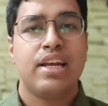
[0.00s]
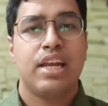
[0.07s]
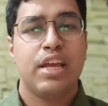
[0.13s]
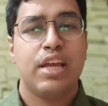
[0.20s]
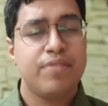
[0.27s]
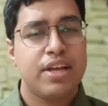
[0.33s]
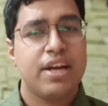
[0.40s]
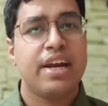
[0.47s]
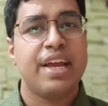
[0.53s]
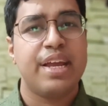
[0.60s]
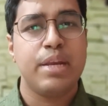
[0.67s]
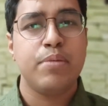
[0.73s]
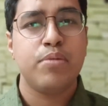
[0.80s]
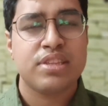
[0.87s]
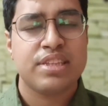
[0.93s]
If there are any
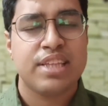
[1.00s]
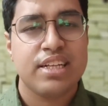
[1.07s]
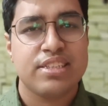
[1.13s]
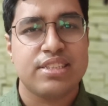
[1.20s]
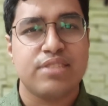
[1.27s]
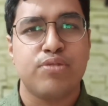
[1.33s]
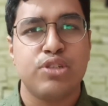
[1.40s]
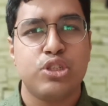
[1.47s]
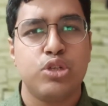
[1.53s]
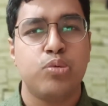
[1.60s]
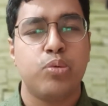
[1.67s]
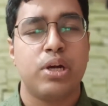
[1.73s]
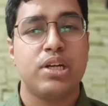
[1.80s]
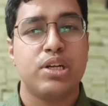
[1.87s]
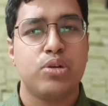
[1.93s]
more things which you
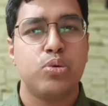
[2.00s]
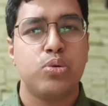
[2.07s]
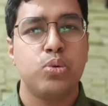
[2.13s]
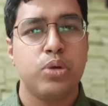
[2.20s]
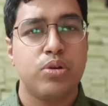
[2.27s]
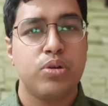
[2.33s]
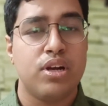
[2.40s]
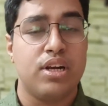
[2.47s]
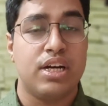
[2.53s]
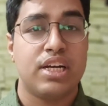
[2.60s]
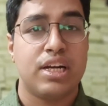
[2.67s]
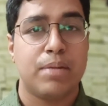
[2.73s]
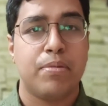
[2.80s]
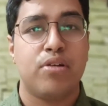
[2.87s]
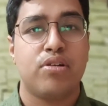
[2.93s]
want to learn
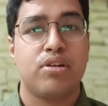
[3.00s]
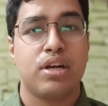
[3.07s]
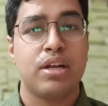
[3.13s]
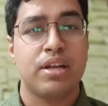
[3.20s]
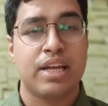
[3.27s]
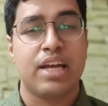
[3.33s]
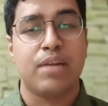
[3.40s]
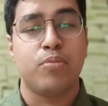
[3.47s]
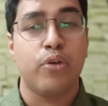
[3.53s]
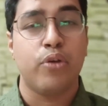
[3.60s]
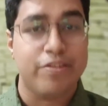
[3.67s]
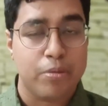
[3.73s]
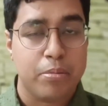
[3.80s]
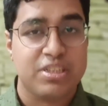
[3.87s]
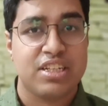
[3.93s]
about, get more
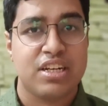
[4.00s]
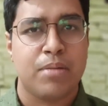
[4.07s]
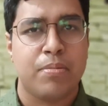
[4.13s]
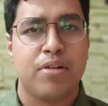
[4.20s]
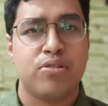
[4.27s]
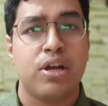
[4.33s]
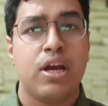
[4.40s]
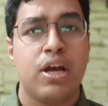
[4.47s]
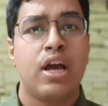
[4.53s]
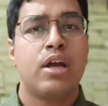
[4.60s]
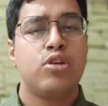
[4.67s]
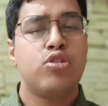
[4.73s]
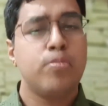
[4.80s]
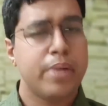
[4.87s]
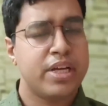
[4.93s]
information about,
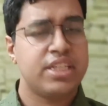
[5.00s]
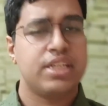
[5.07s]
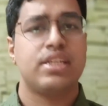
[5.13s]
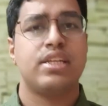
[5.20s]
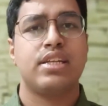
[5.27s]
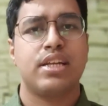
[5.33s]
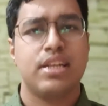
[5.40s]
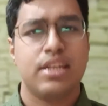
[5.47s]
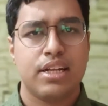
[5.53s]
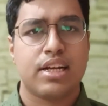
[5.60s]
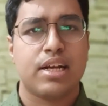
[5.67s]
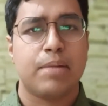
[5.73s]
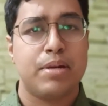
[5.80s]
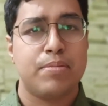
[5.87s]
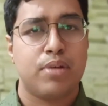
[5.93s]
do mention it in the
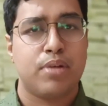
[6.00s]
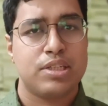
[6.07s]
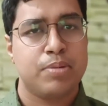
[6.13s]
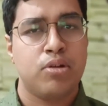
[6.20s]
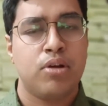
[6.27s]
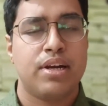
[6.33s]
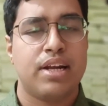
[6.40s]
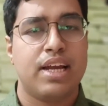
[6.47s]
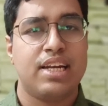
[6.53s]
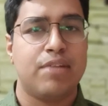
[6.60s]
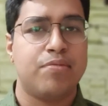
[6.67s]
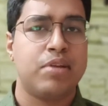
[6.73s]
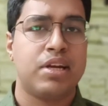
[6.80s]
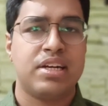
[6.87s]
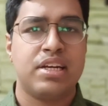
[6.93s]
comment box below, and I'll
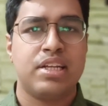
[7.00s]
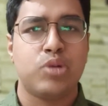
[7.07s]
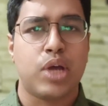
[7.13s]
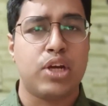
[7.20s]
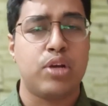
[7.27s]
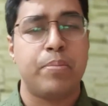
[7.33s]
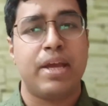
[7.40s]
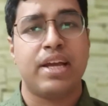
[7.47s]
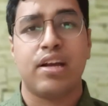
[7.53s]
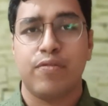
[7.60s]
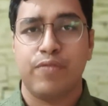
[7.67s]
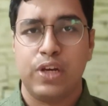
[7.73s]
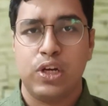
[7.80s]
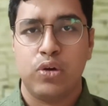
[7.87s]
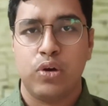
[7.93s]
definitely try to make a
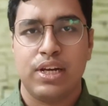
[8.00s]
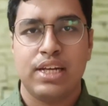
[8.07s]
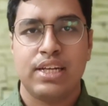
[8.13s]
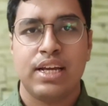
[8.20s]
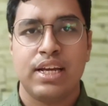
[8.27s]
video on it.